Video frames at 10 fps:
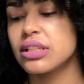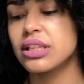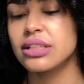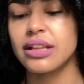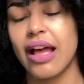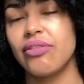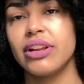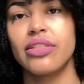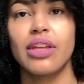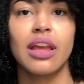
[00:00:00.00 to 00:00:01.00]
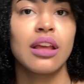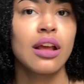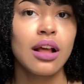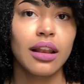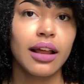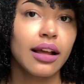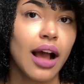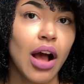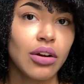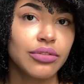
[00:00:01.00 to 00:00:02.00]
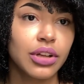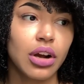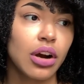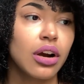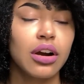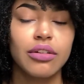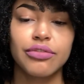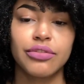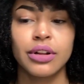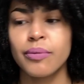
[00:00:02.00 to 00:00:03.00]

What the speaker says: it doesn't have anything like out of the curve.